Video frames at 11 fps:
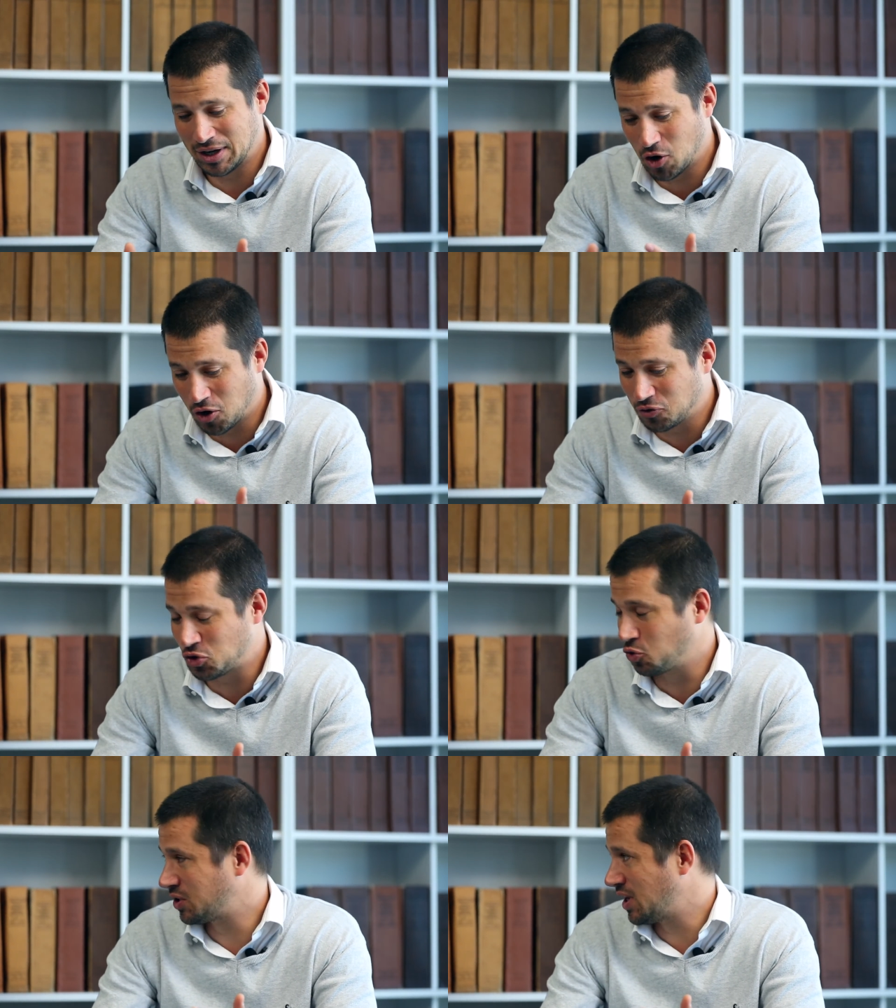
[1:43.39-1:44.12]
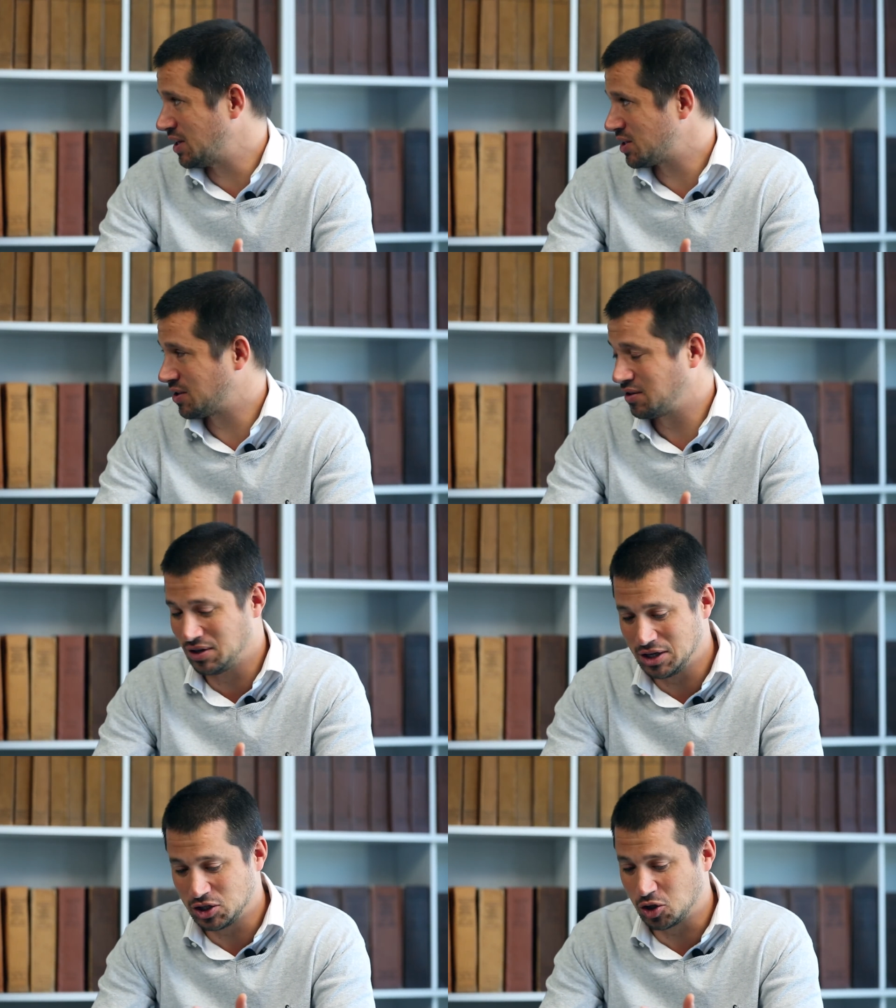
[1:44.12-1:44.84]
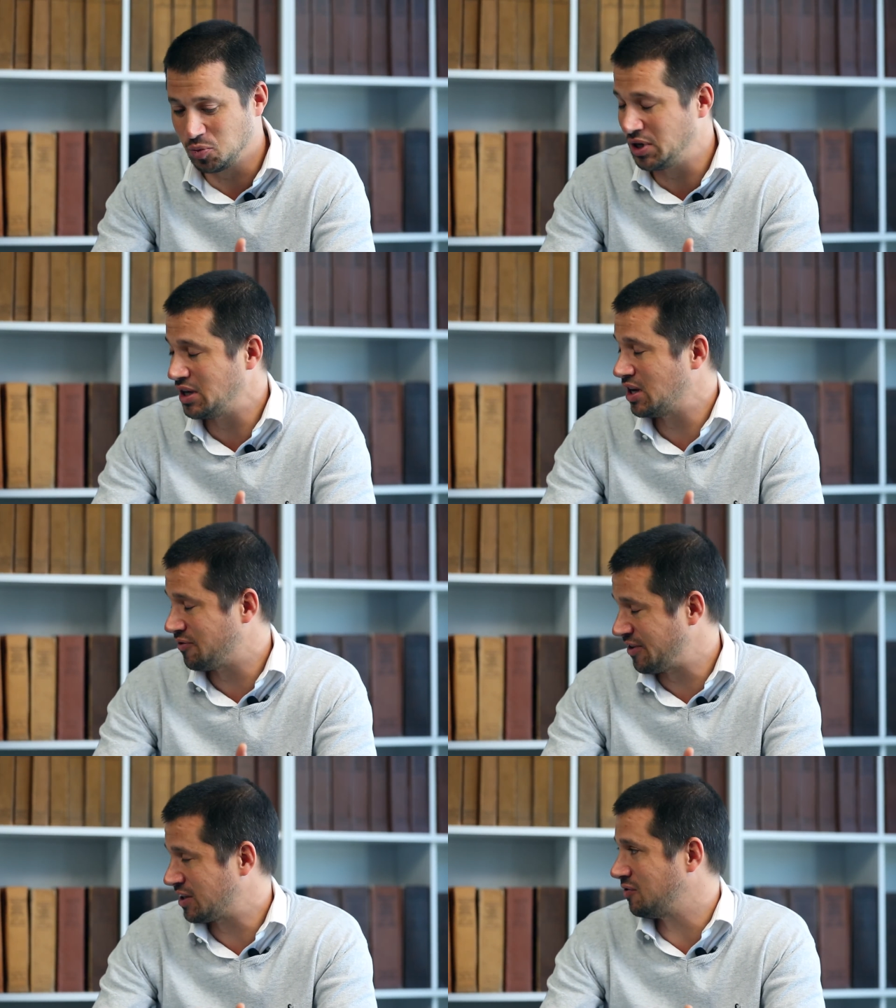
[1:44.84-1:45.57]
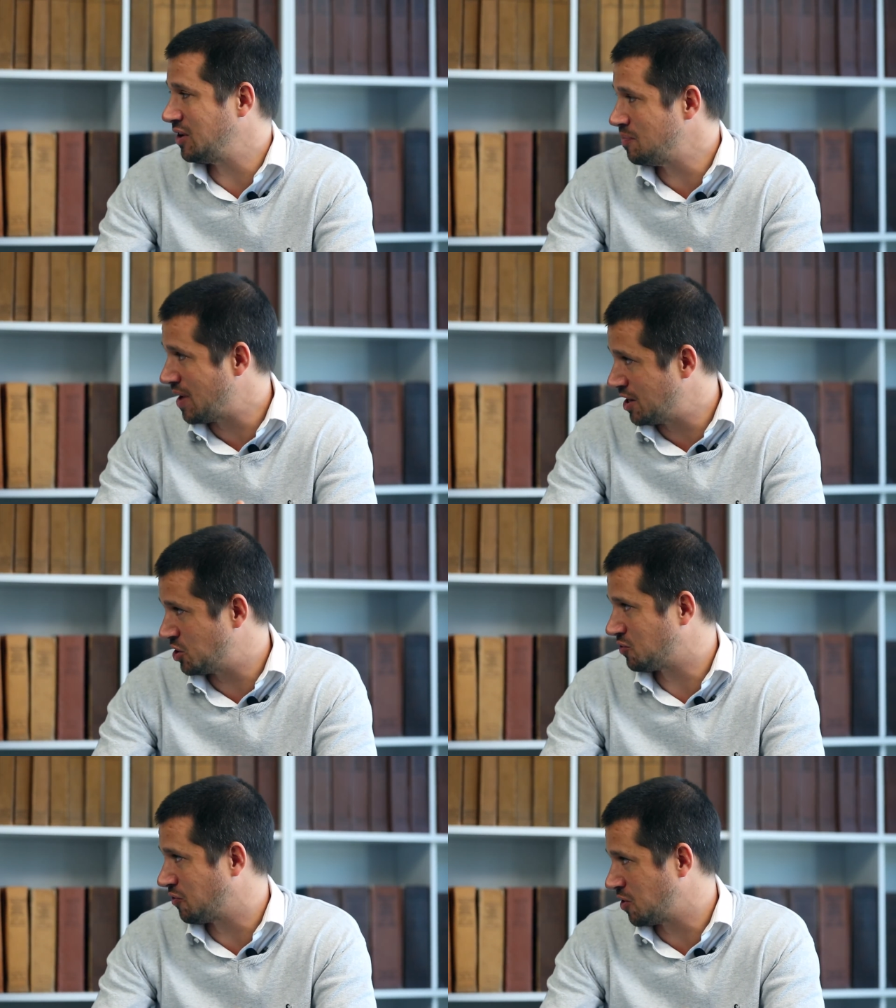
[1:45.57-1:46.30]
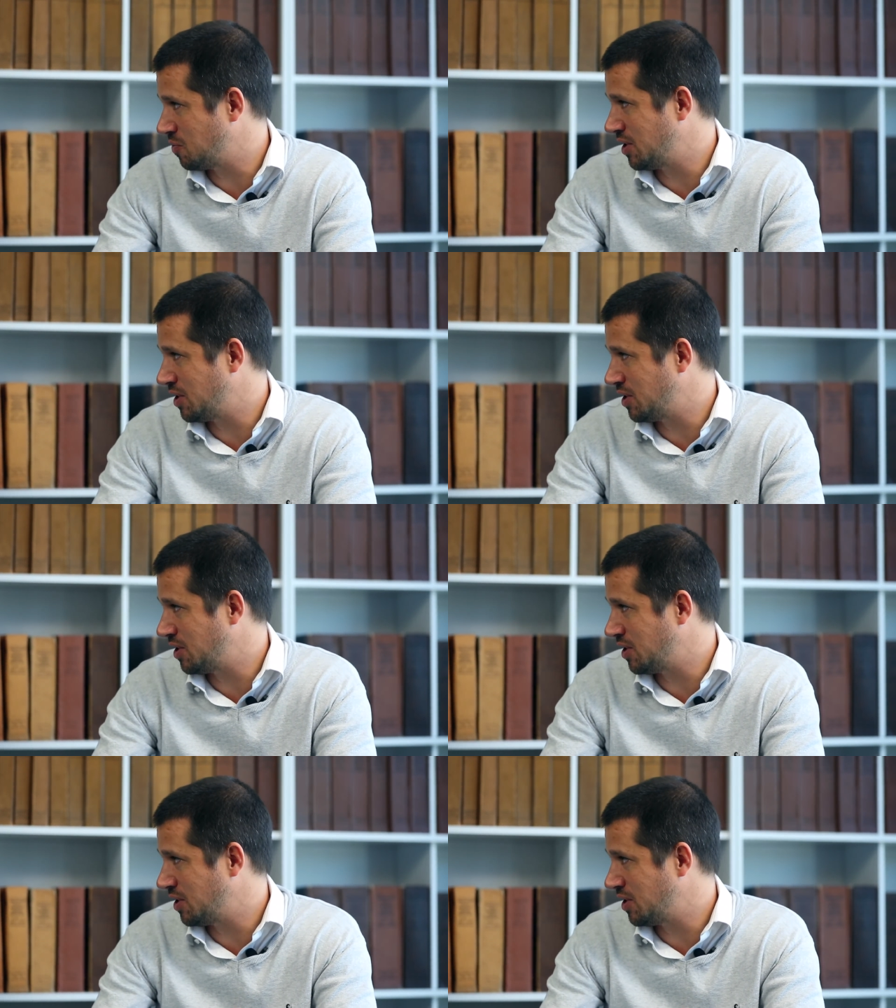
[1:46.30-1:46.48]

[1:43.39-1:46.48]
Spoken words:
offshore trust needs to be effectively managed from there.